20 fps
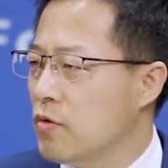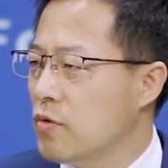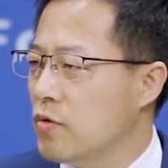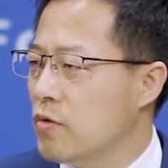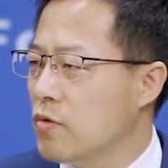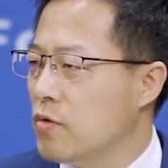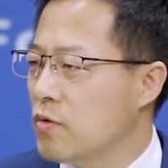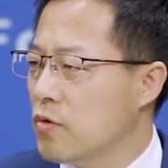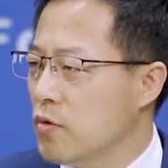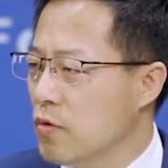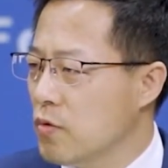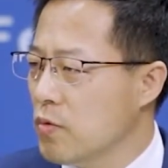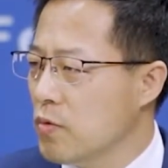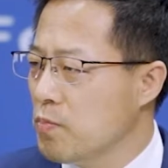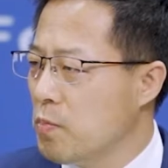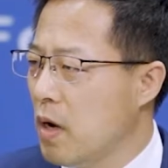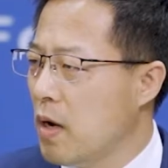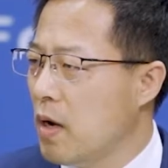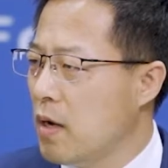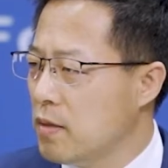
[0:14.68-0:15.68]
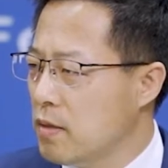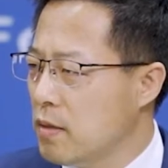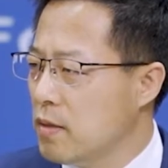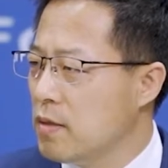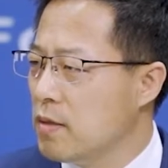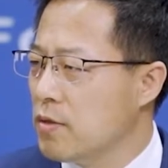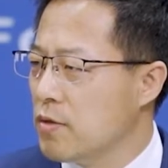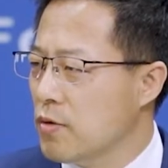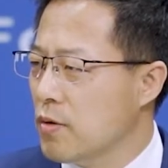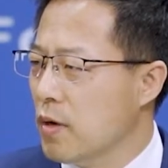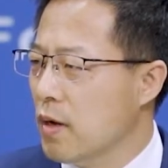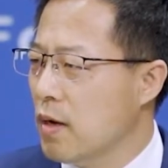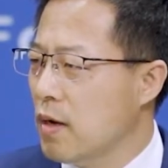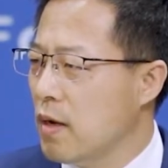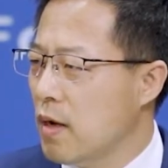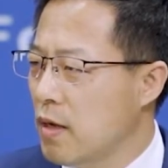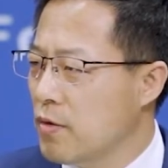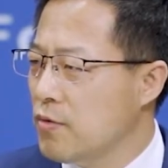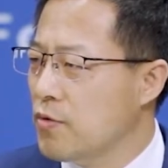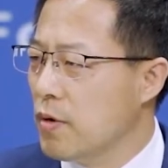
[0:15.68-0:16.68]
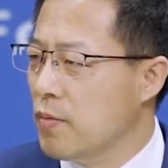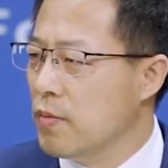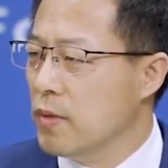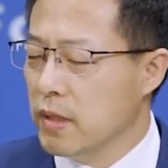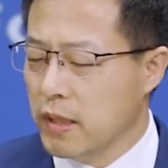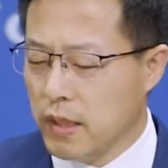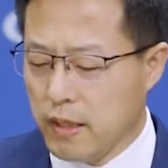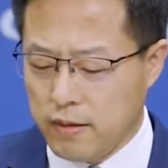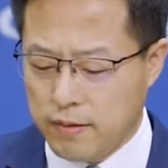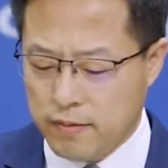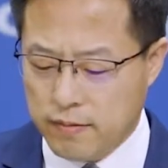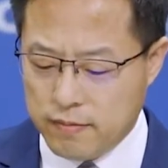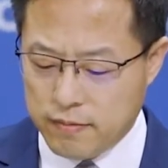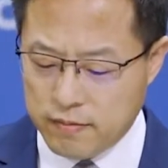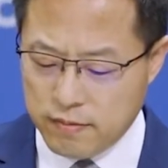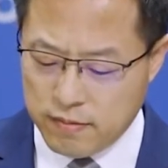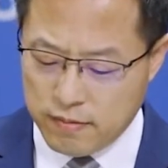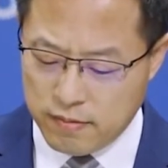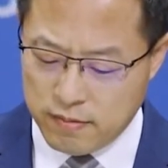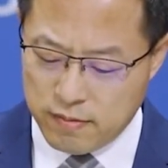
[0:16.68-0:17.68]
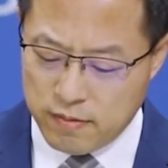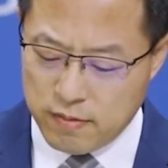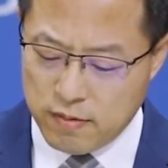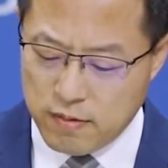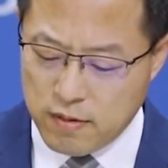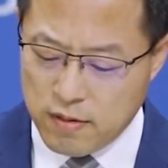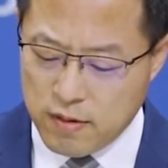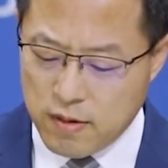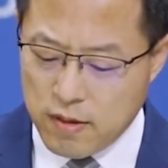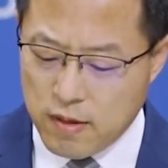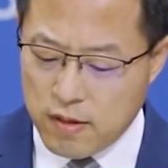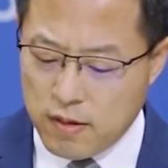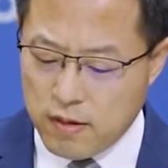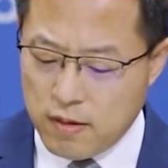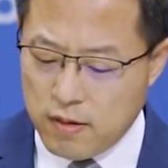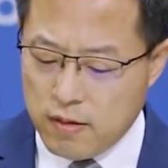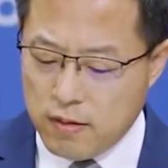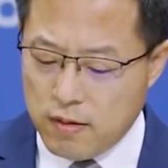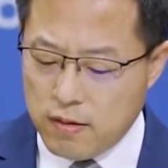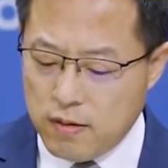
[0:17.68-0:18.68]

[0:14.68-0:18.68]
You mentioned the CPAC.